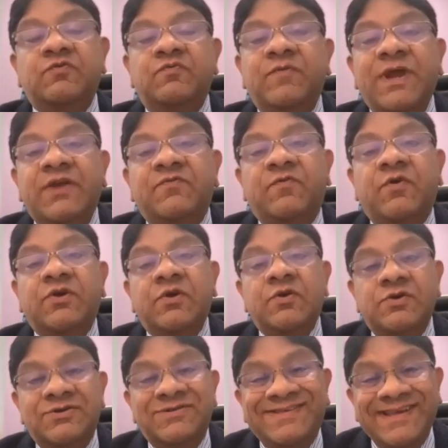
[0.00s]
to wait for a
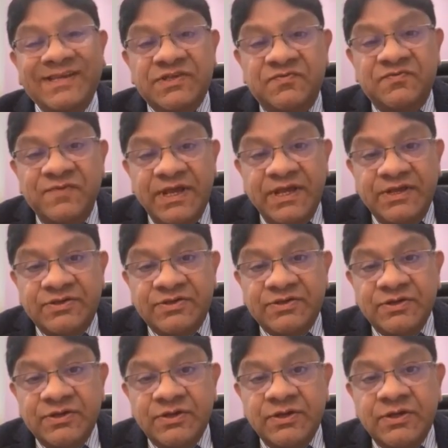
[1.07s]
good 6
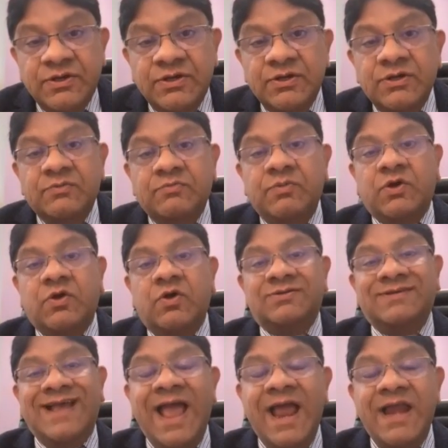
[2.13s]
weeks,
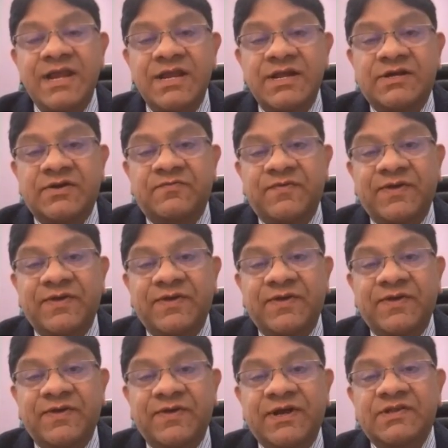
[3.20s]
because any interference
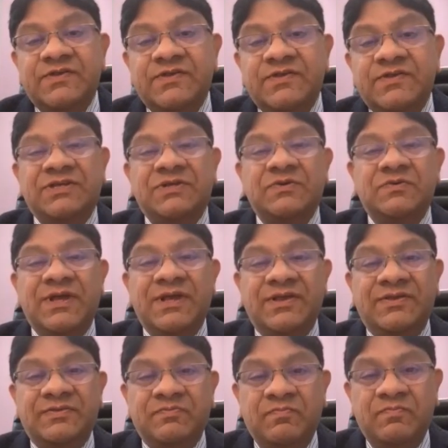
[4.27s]
with the tissue
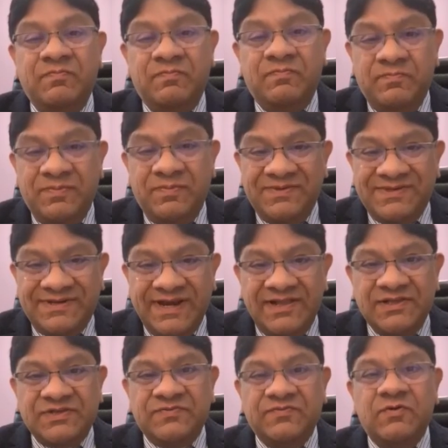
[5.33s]
is
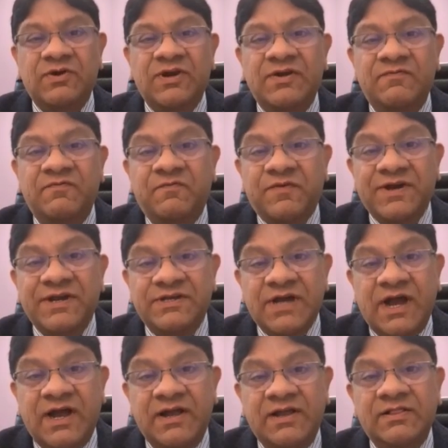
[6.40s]
still swollen,
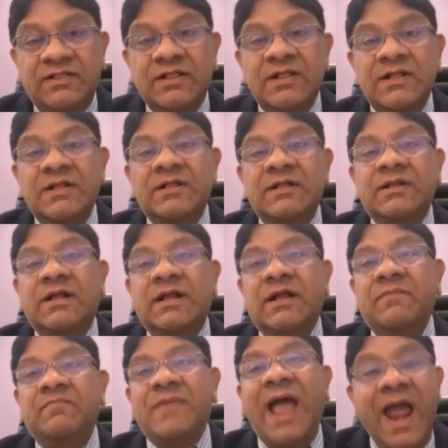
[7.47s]
fragile,
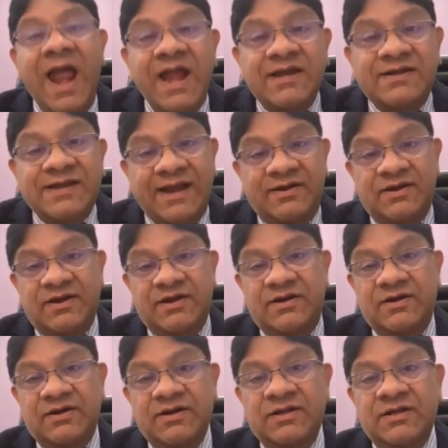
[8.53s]
and
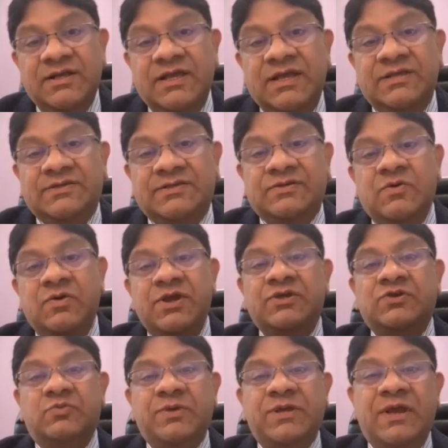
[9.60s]
tender is going
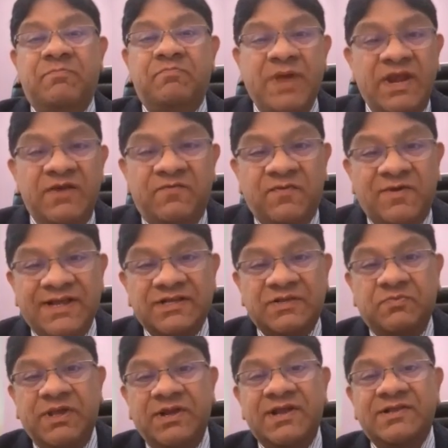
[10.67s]
to be a painful
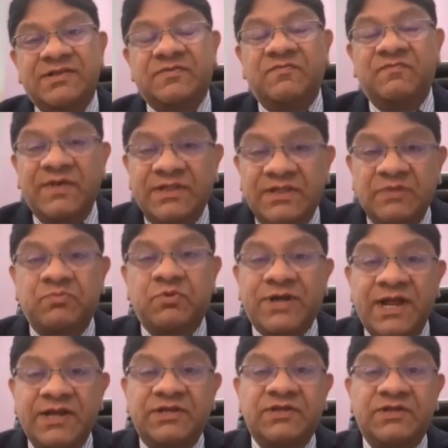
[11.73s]
experience with the
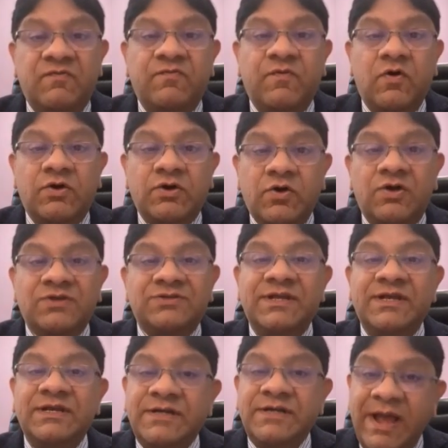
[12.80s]
potential for
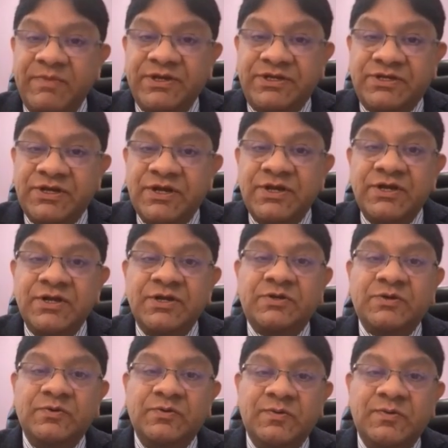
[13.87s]
causing damage
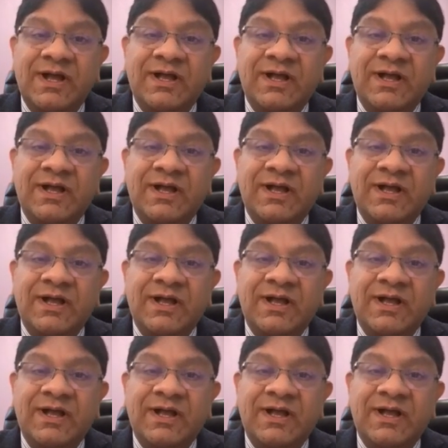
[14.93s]
to